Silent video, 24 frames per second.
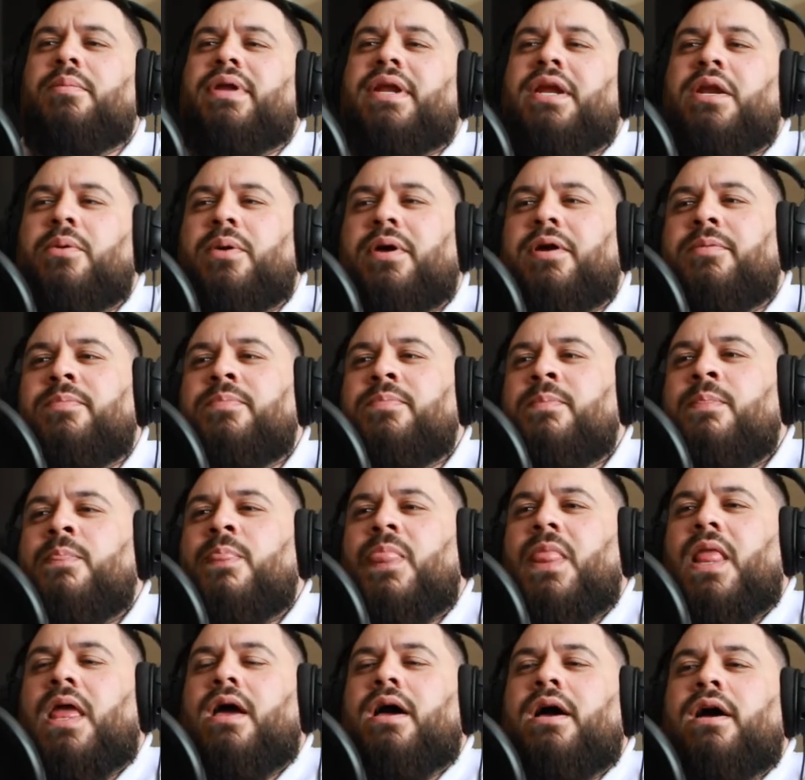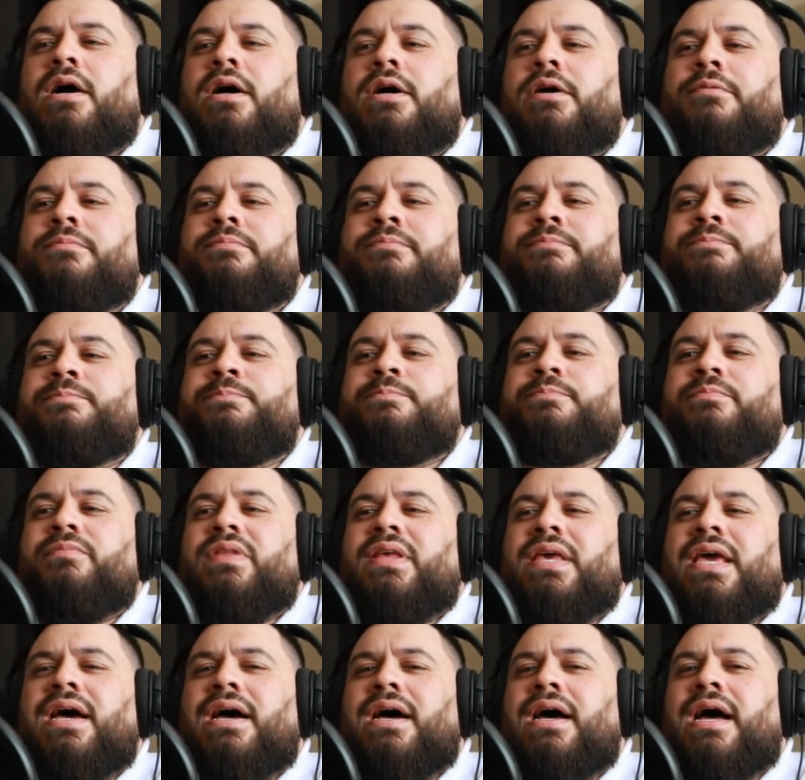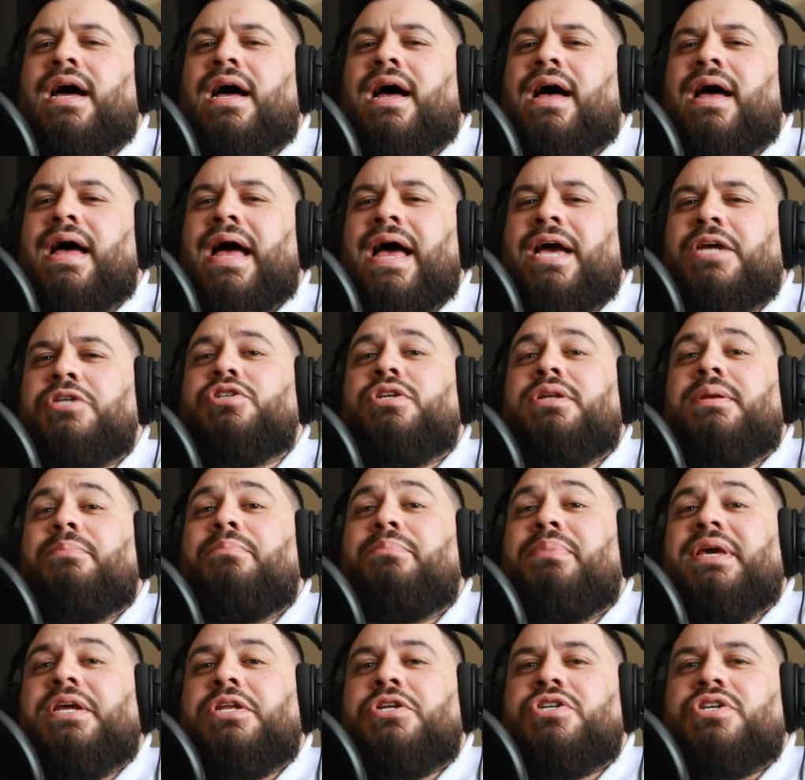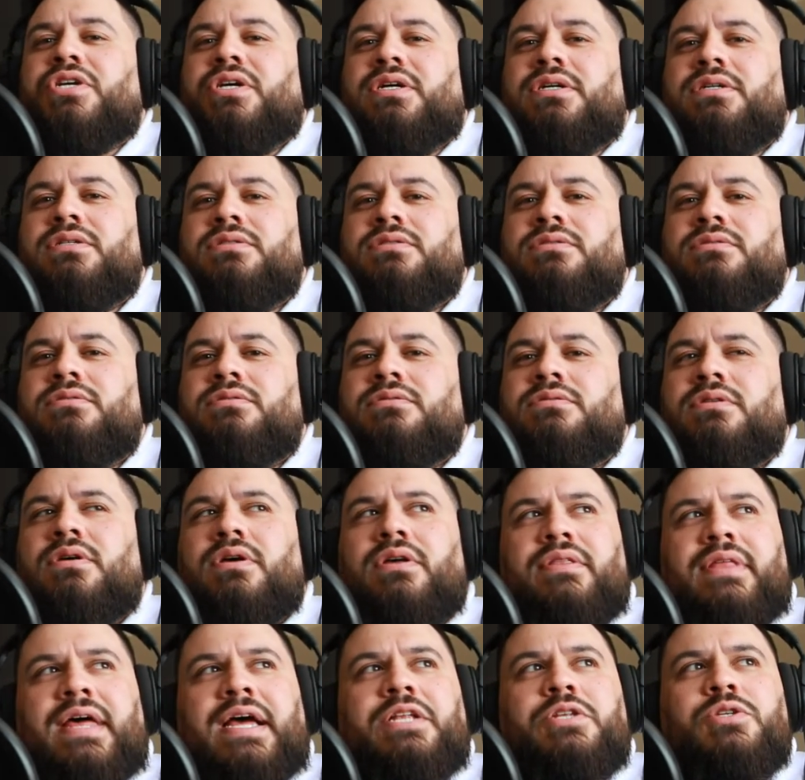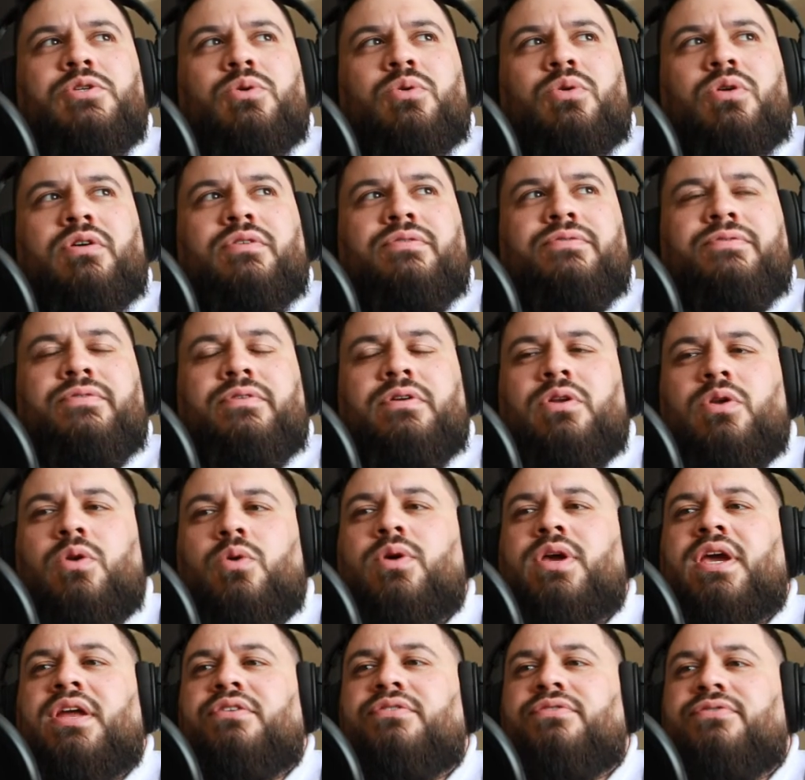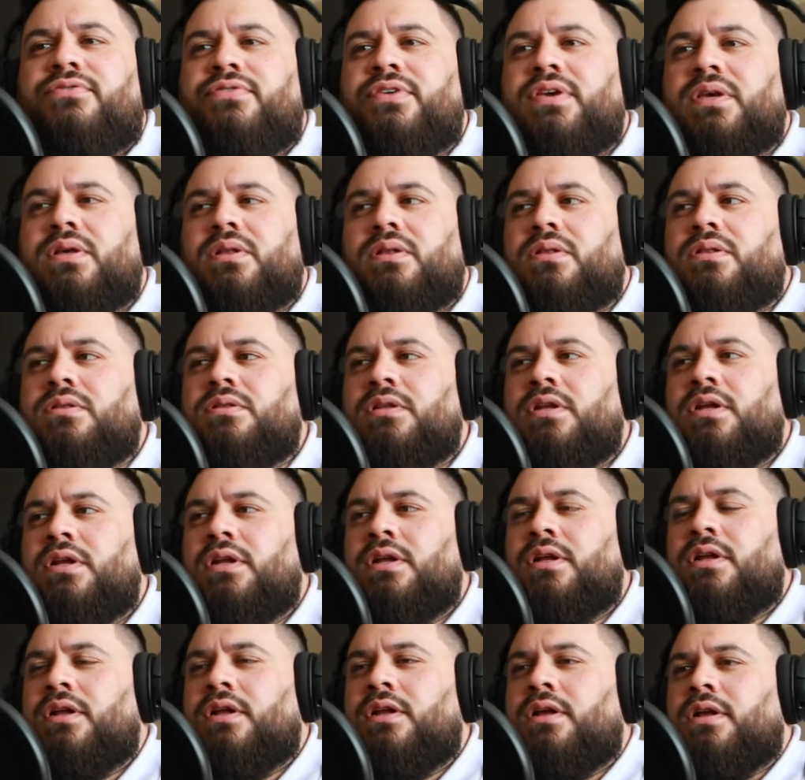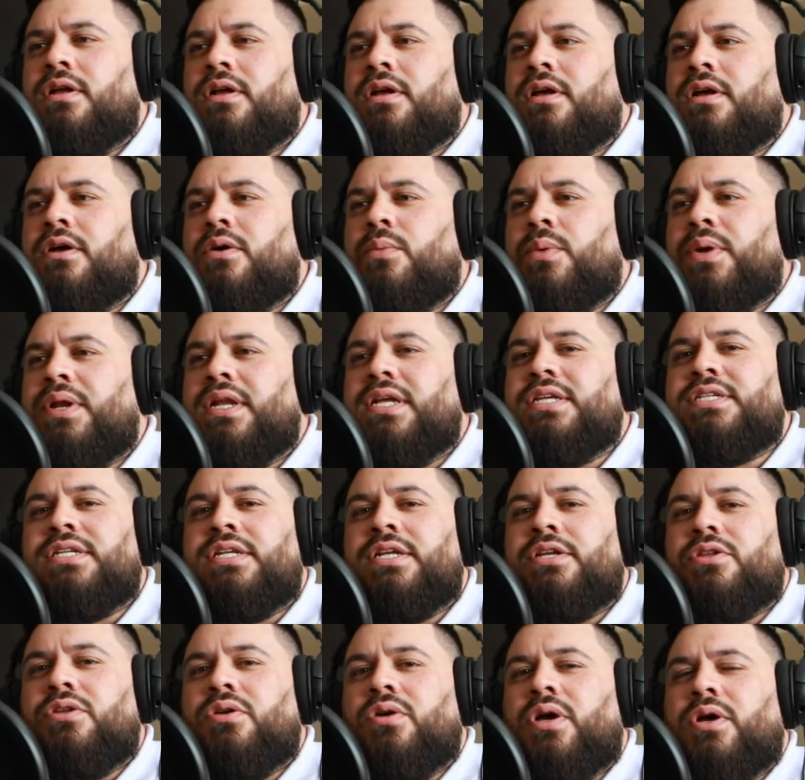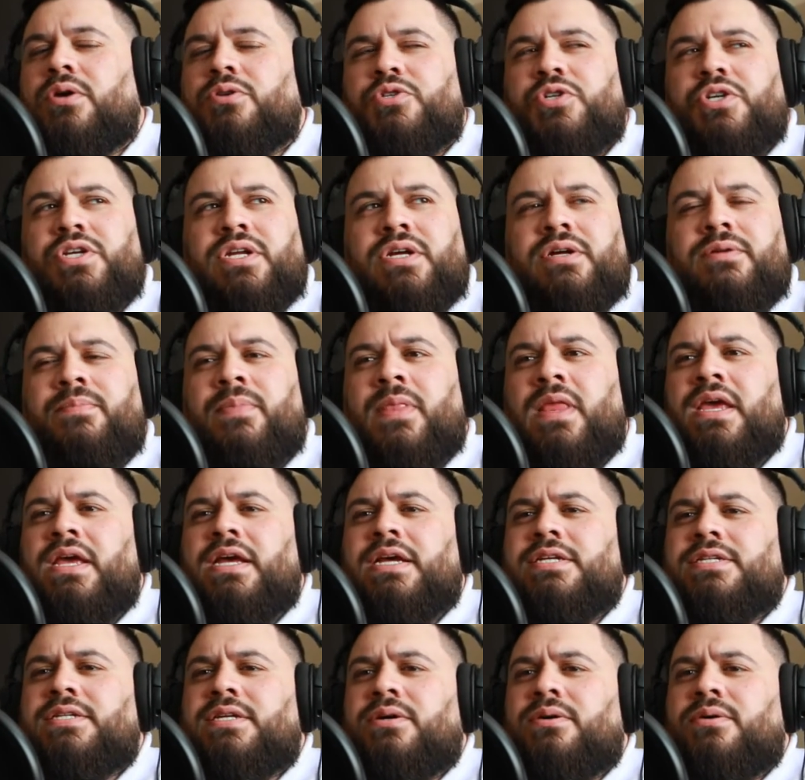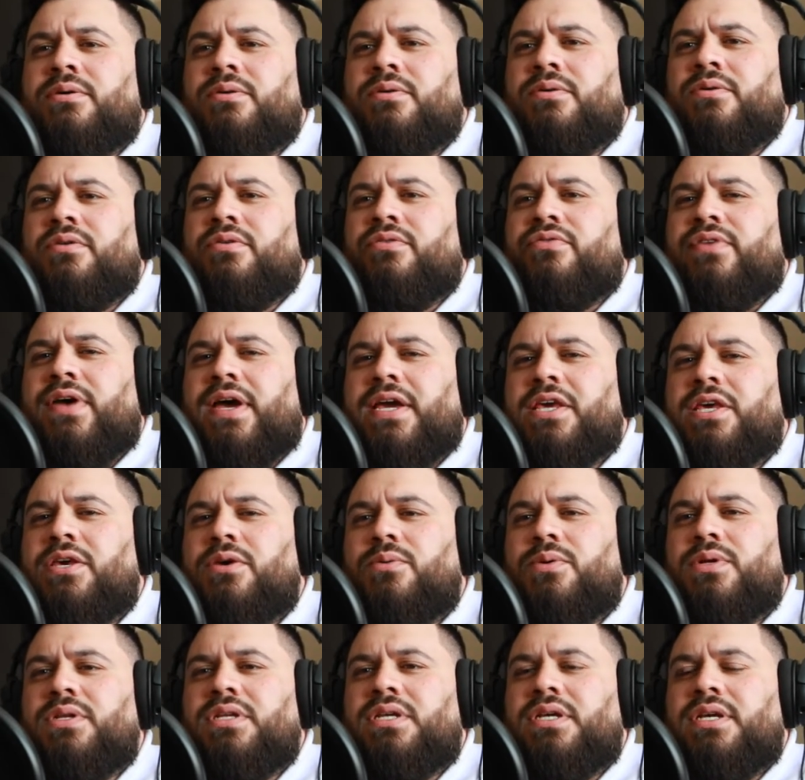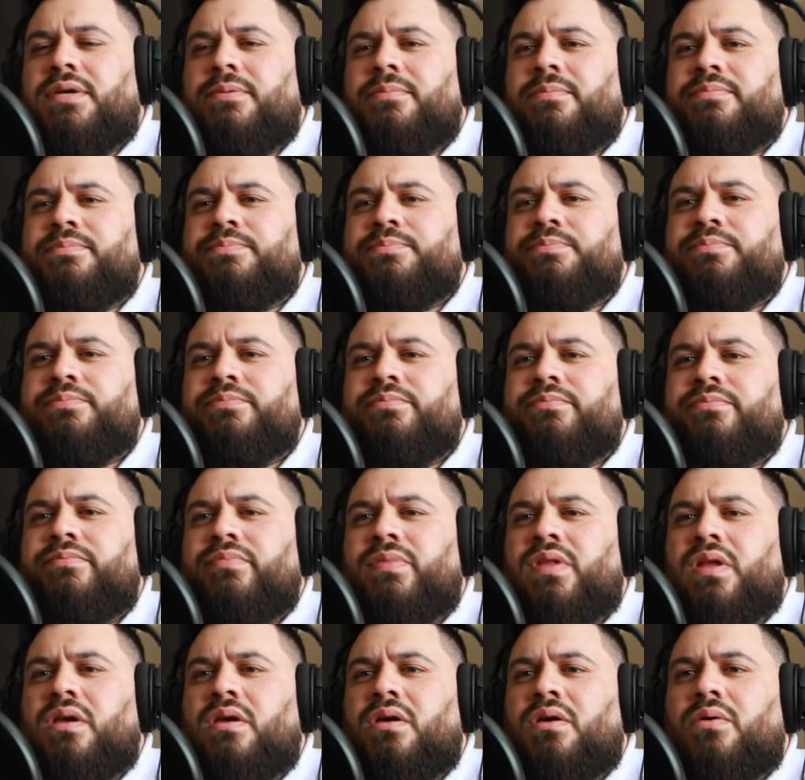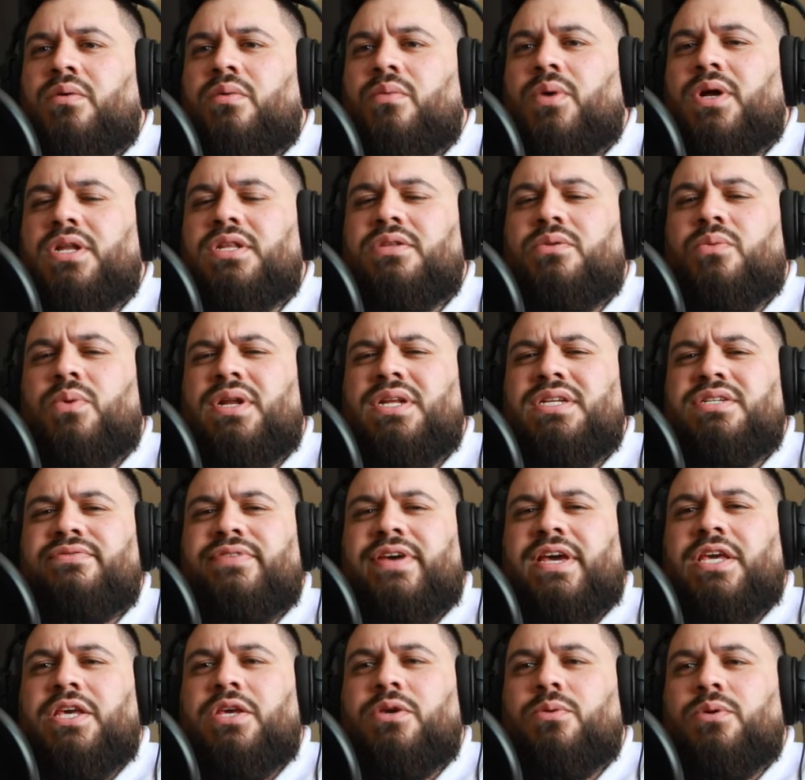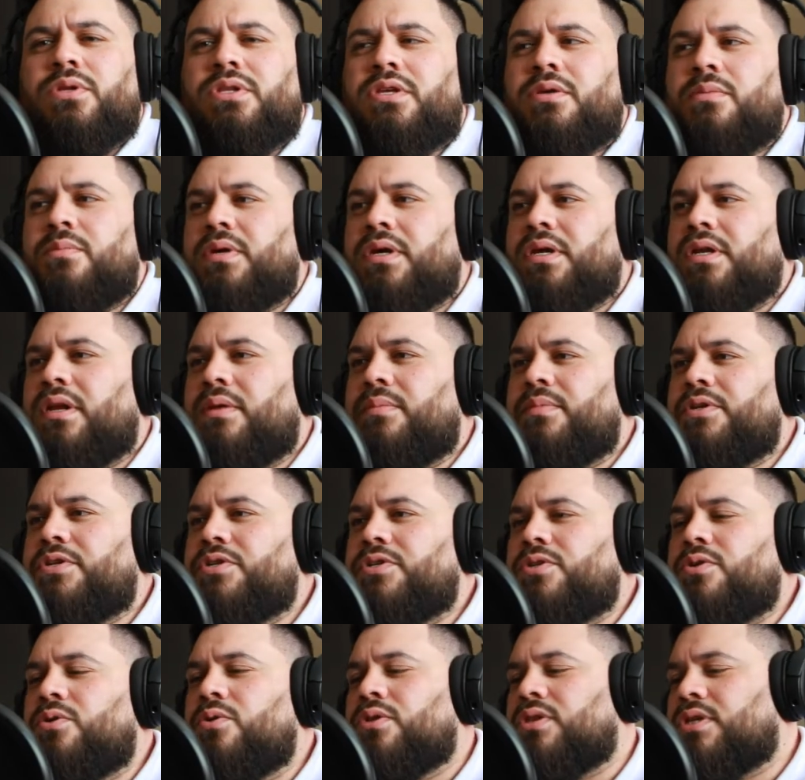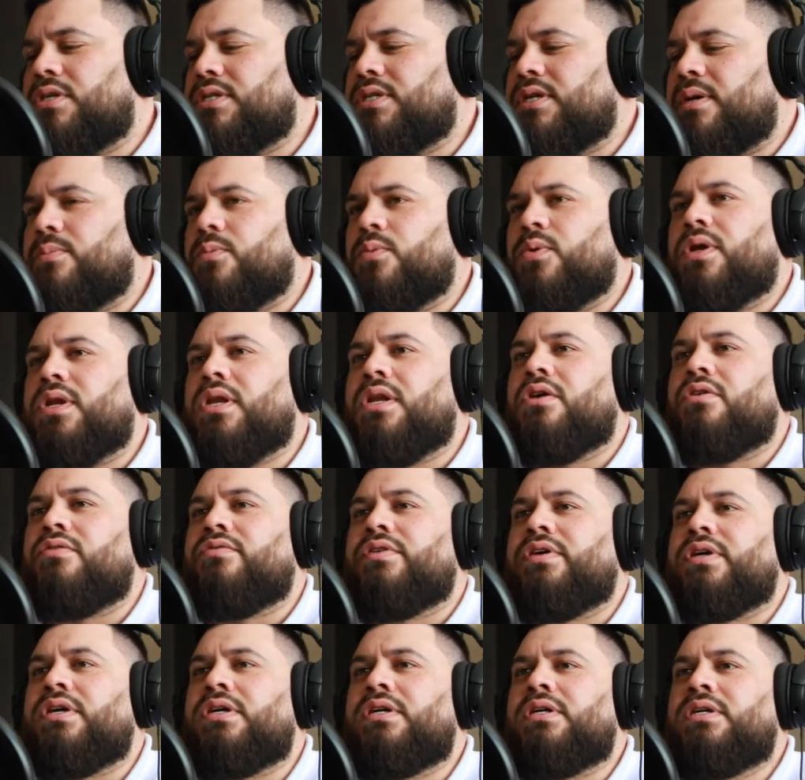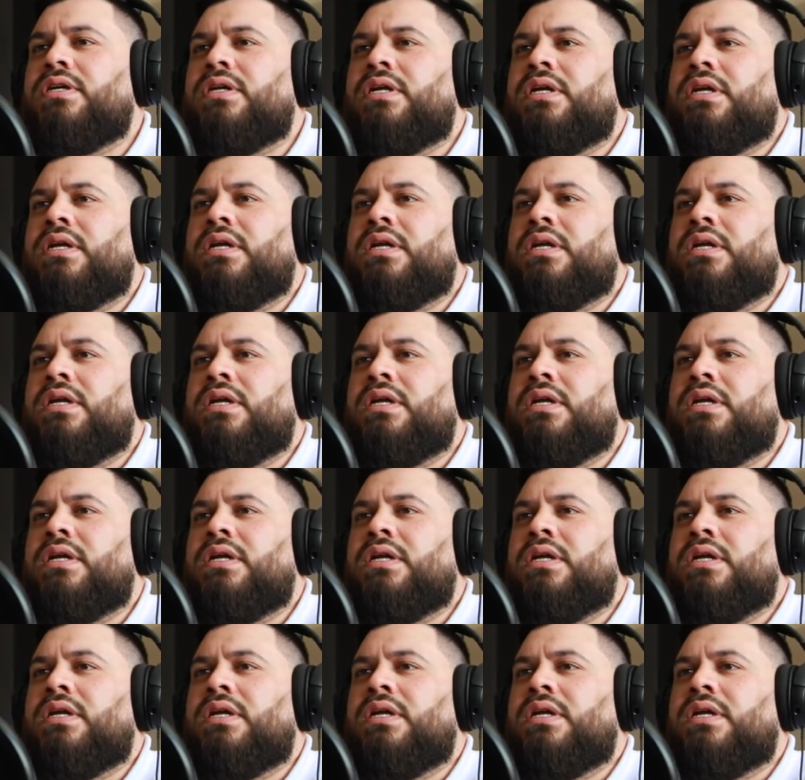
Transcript: But anyway, yeah, I actually picture that sort of look and feel when listening to Gojira. So vacuity, what does vacuity mean? Let me just look this up quickly over here.